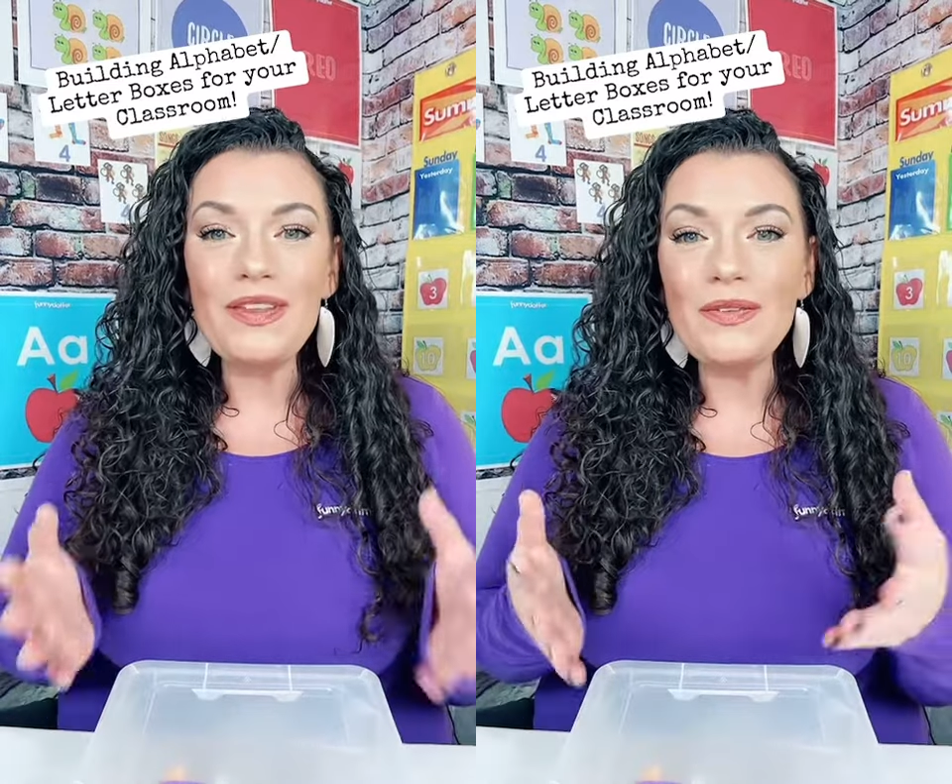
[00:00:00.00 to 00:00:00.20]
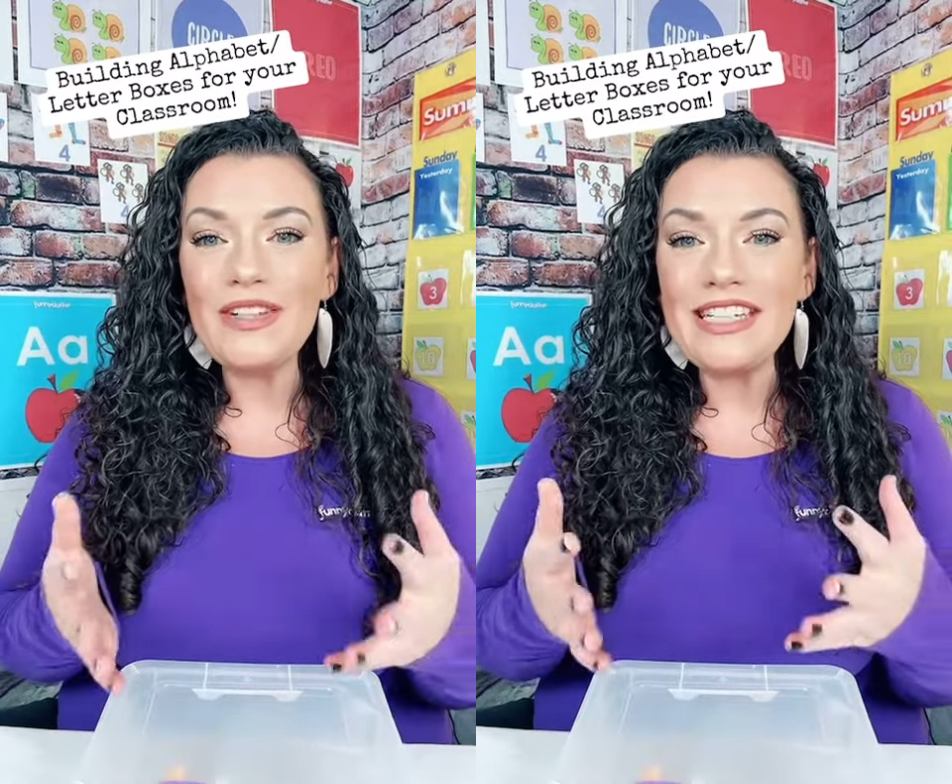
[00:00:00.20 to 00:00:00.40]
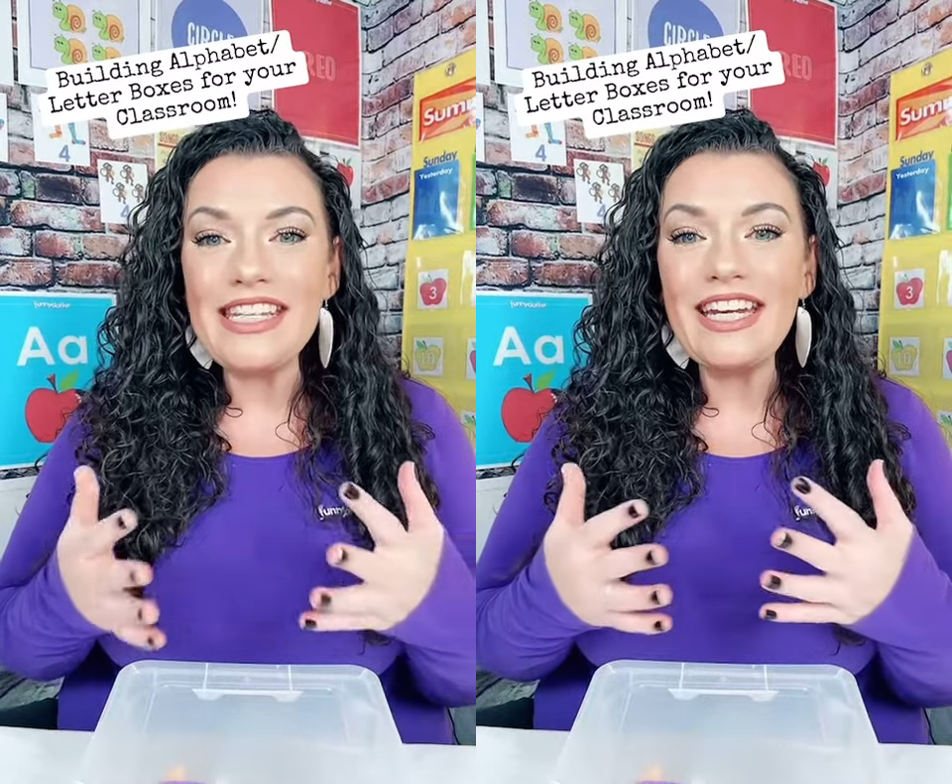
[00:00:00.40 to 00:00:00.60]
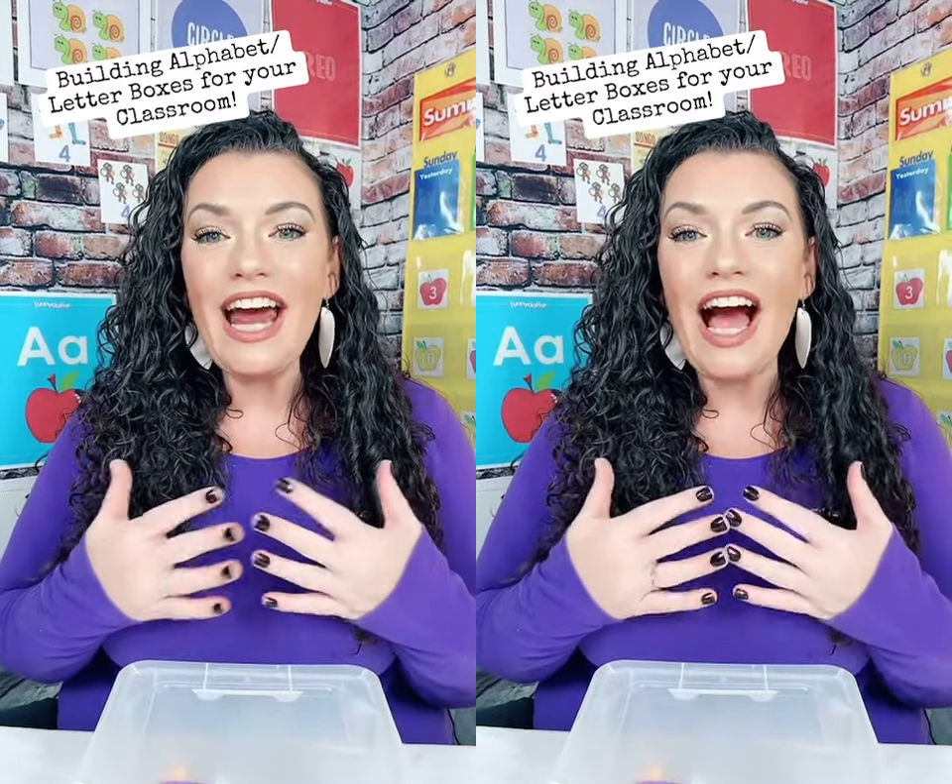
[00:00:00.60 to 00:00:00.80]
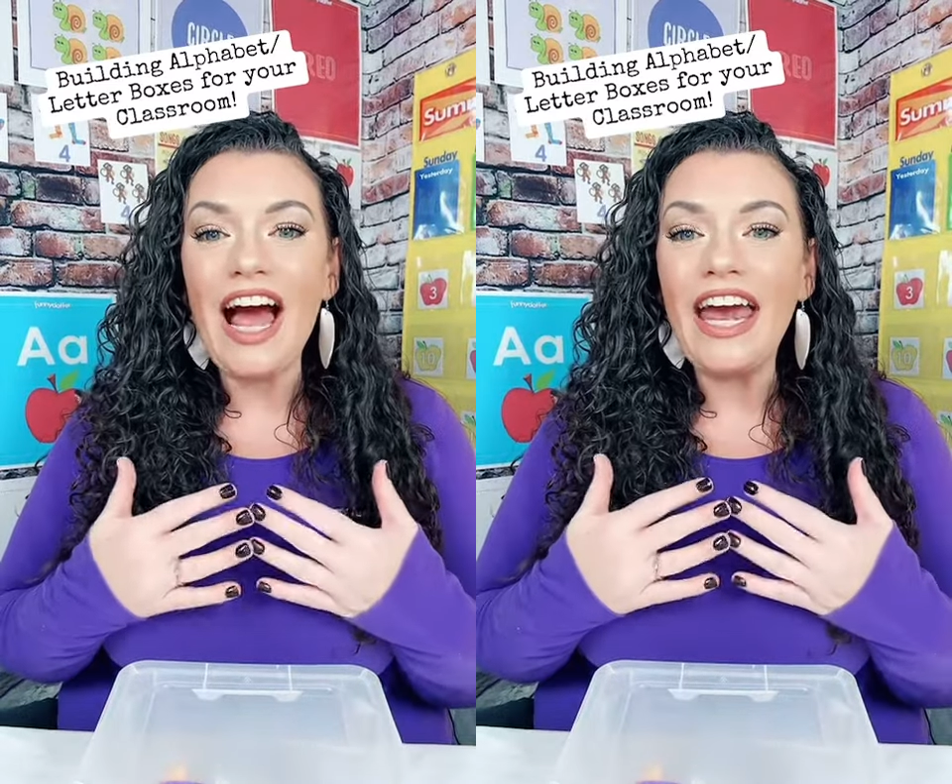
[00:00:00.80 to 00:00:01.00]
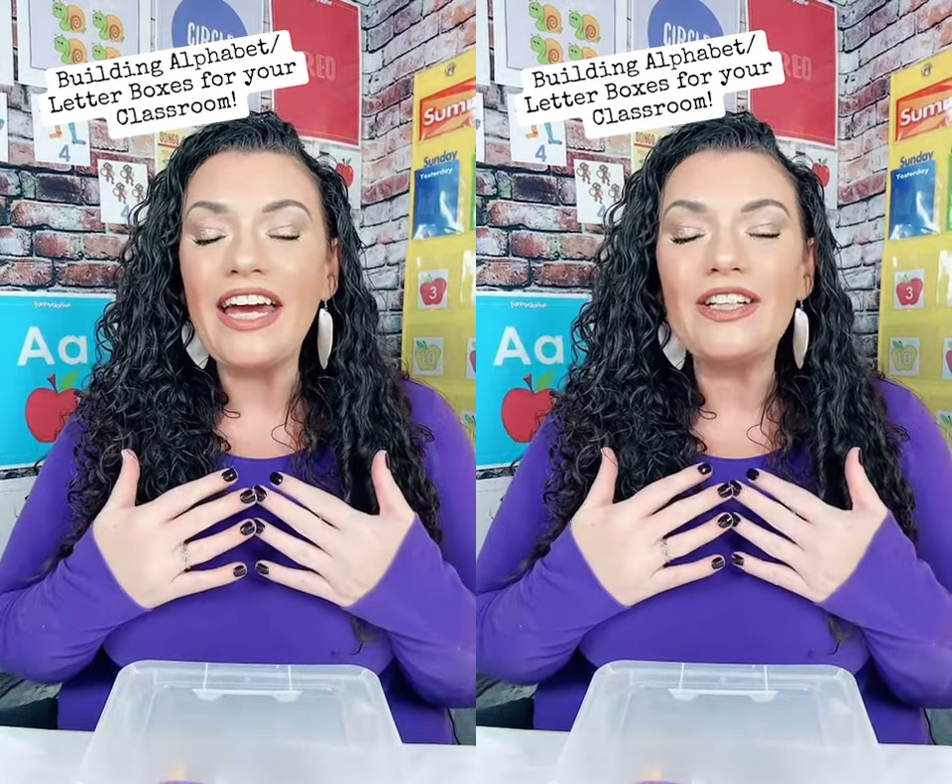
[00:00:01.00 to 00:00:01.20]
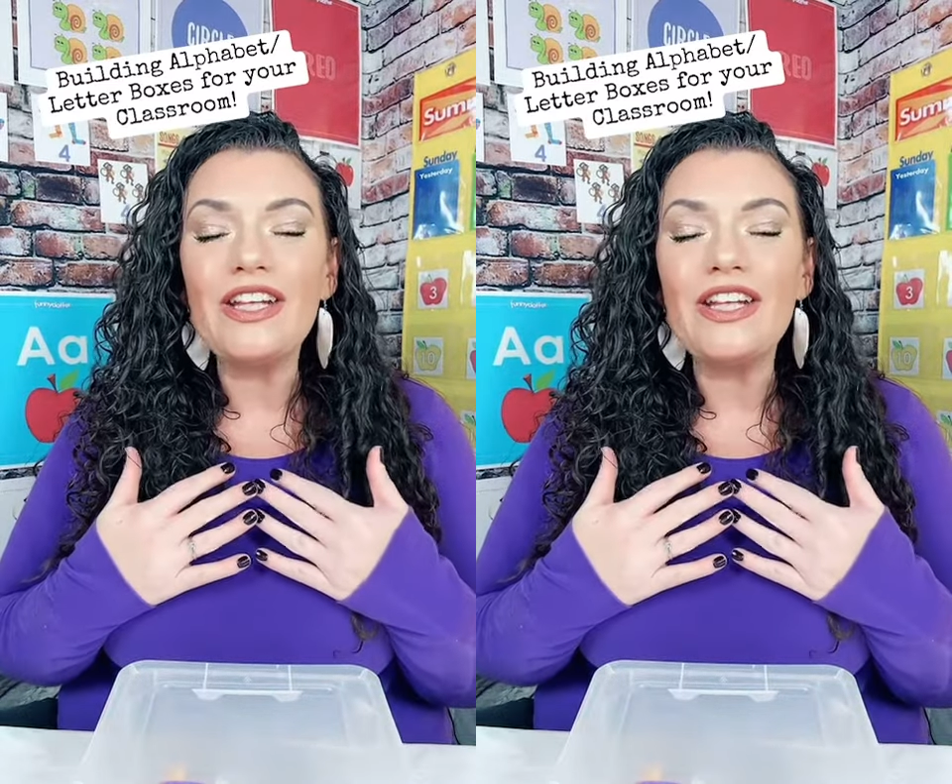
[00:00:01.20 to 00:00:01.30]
The reason I